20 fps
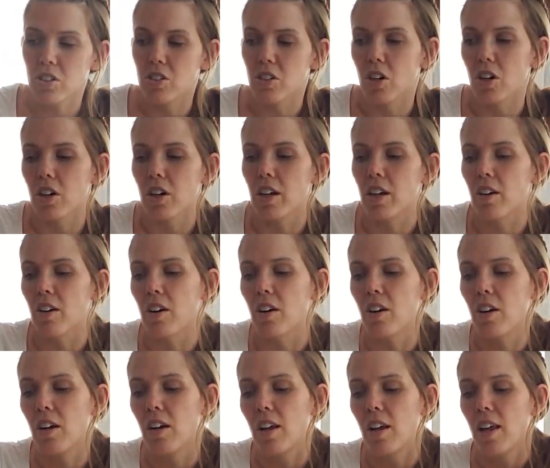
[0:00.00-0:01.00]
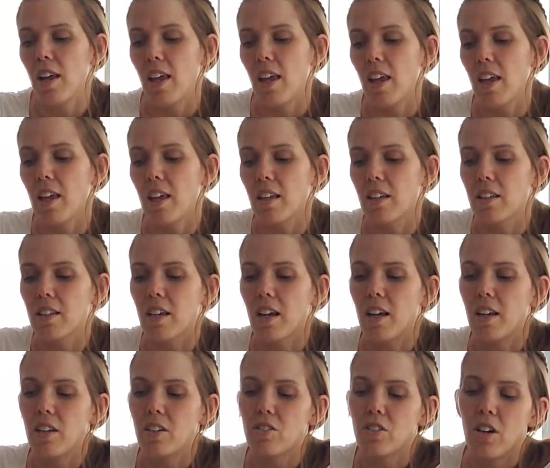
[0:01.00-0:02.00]
jar here and
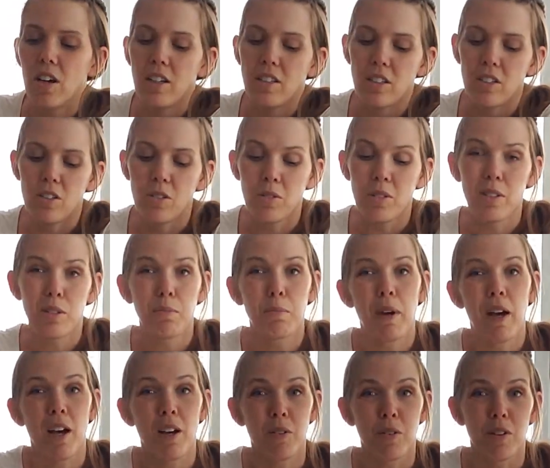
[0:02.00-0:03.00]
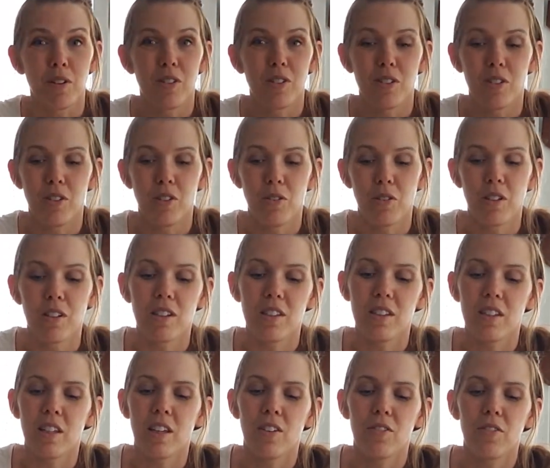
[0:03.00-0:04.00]
kind of try to do this backwards so you can
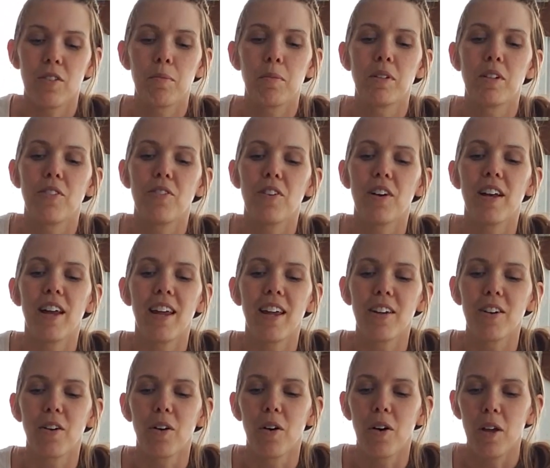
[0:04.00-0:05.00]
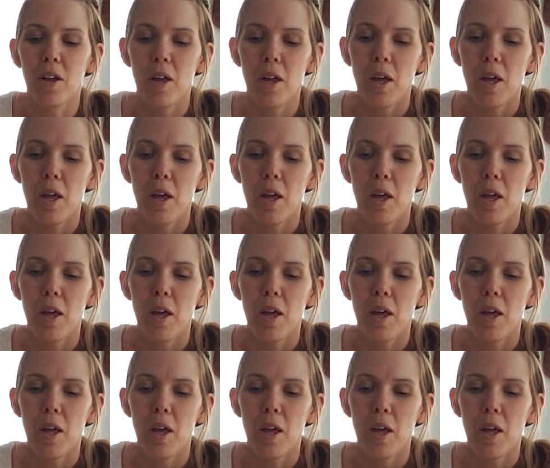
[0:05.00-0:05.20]
see it from a different angle.